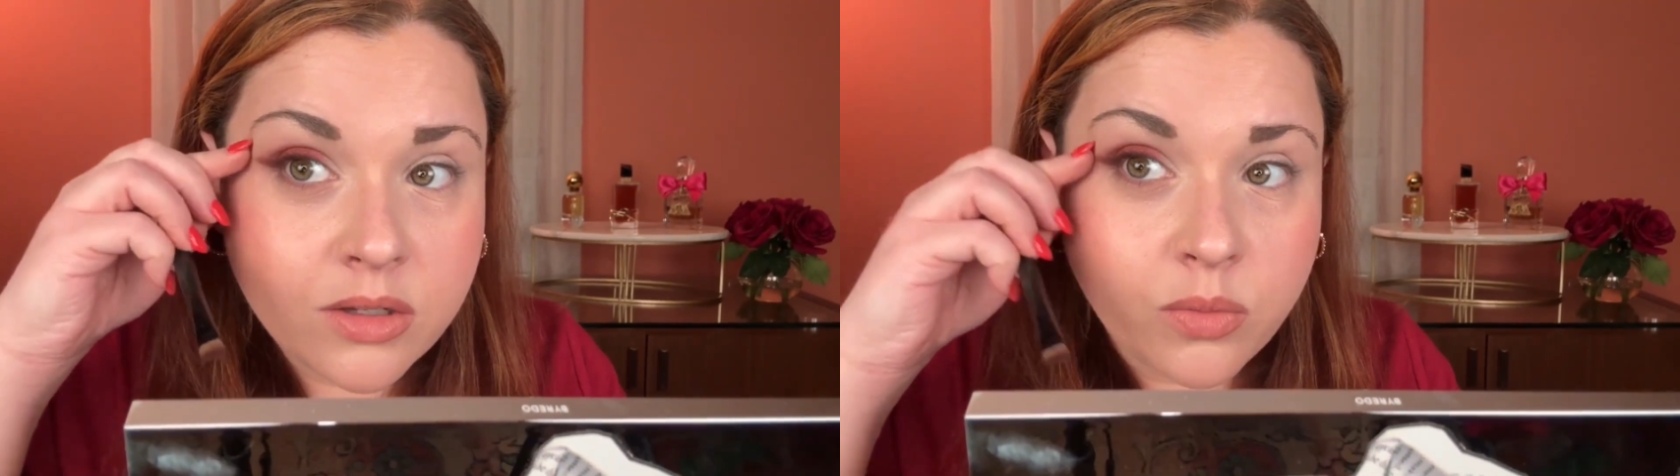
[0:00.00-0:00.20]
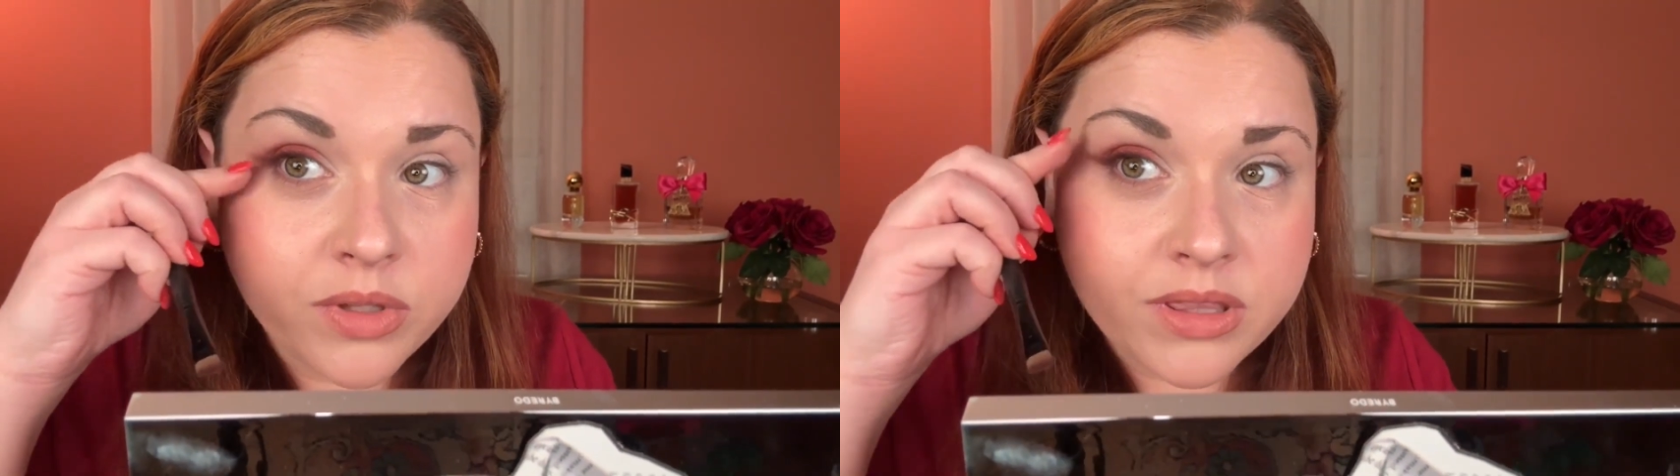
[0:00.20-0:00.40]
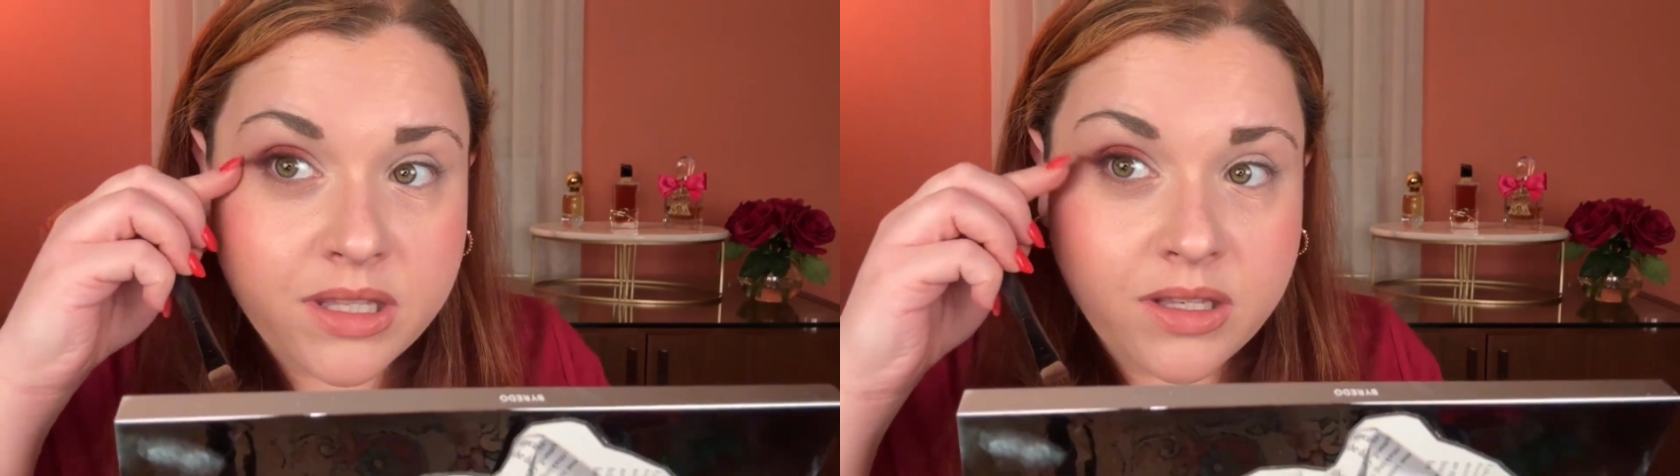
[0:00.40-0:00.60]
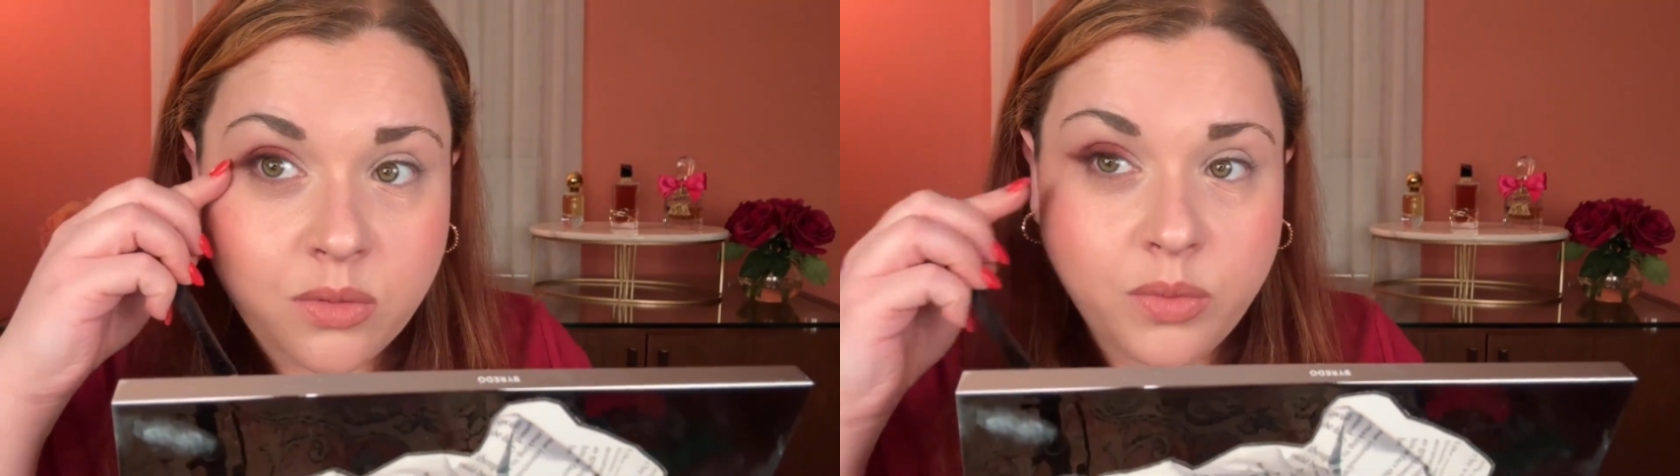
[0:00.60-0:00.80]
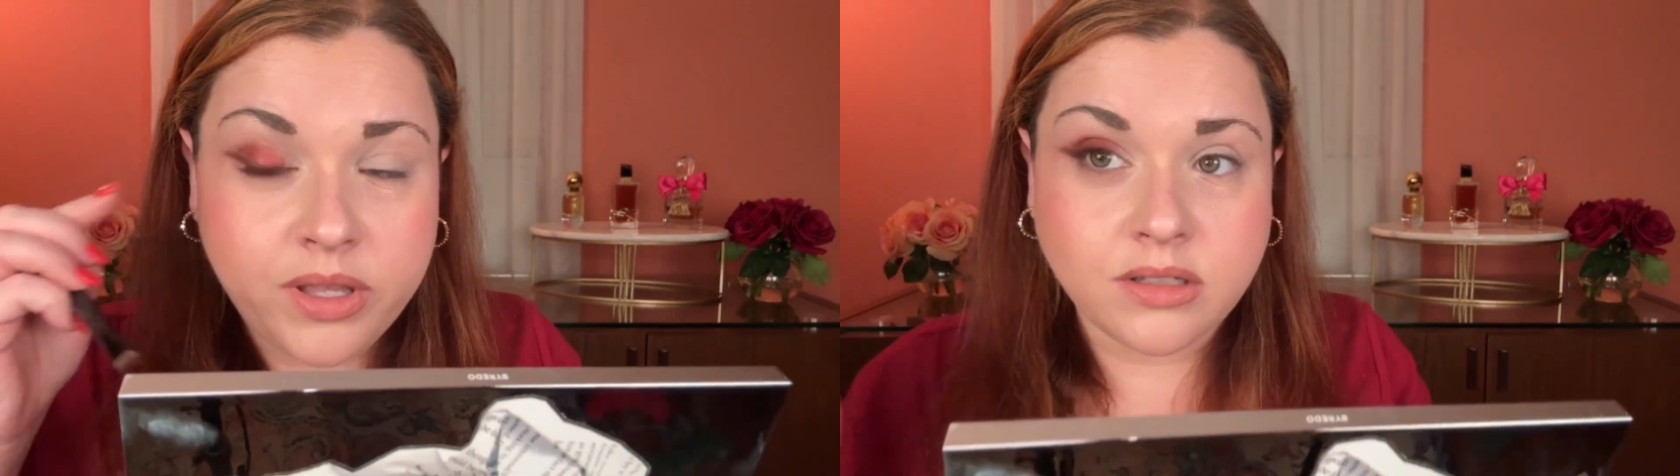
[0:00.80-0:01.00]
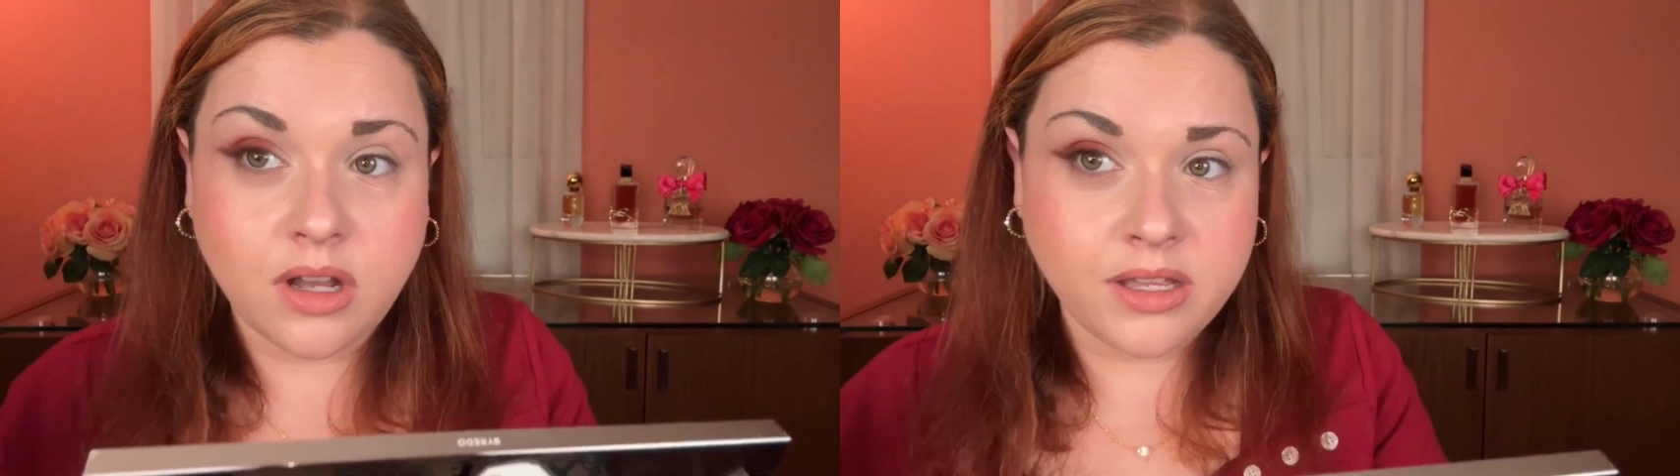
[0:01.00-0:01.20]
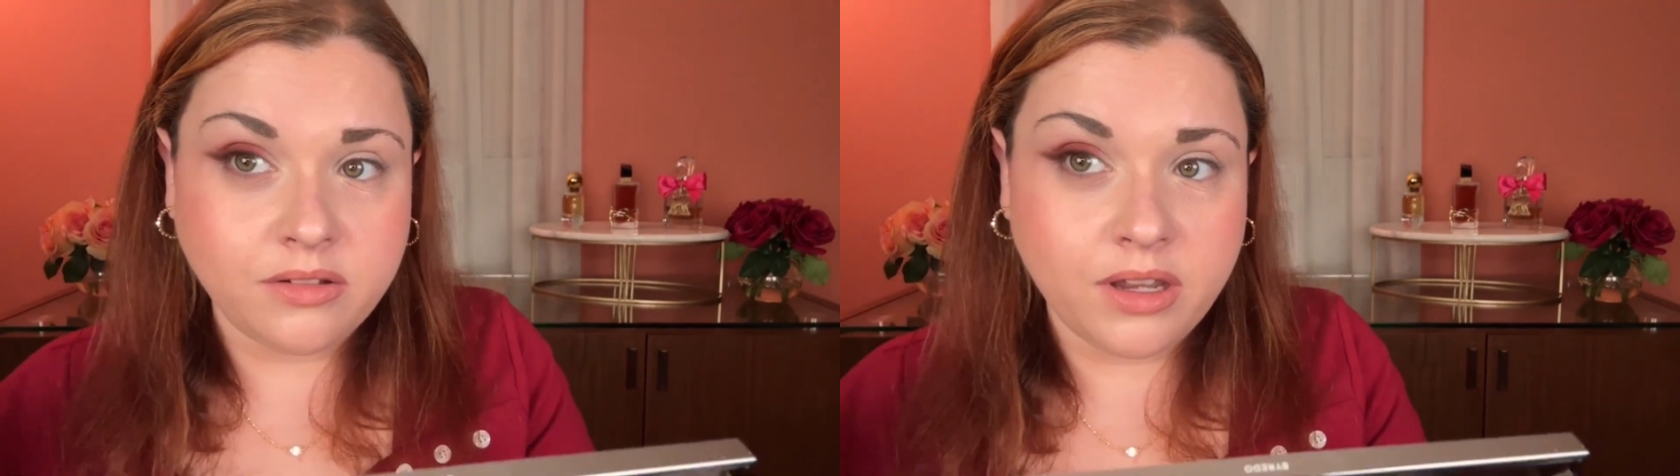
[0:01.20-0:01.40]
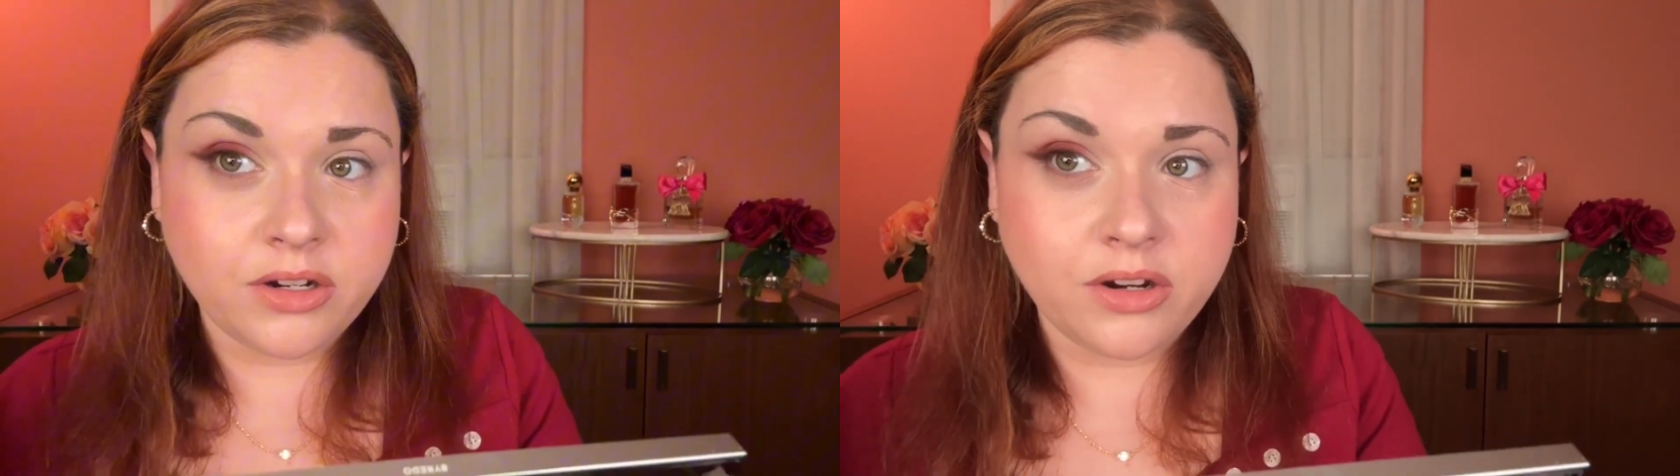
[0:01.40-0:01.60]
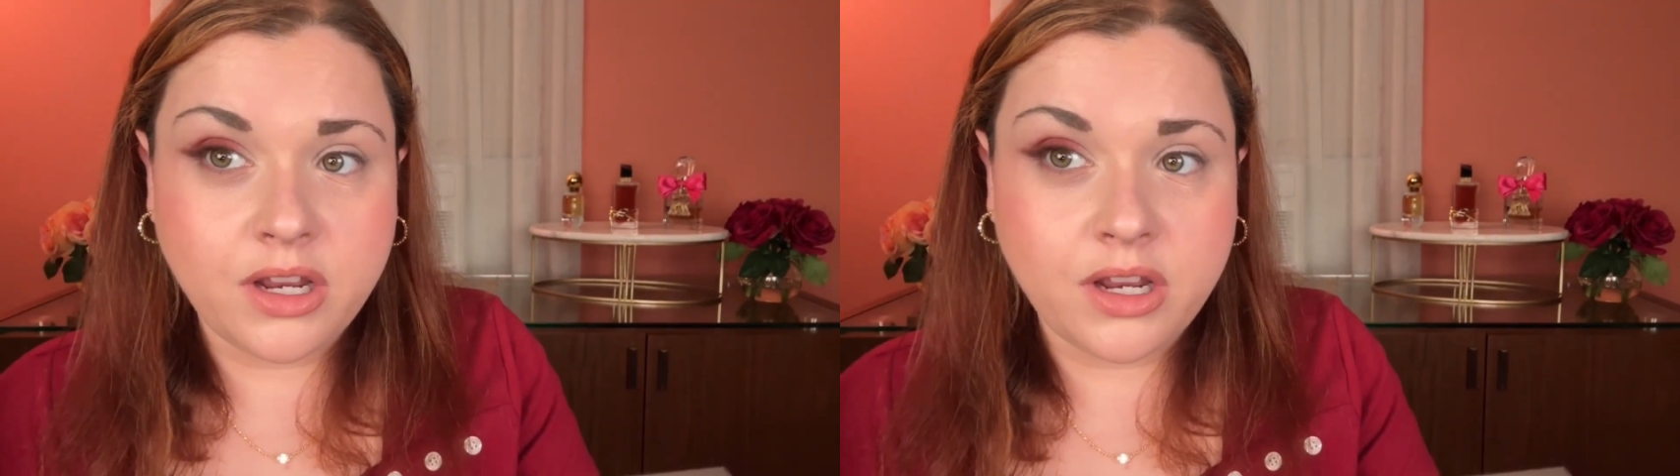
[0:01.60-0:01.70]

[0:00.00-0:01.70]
with the winged eyeliner.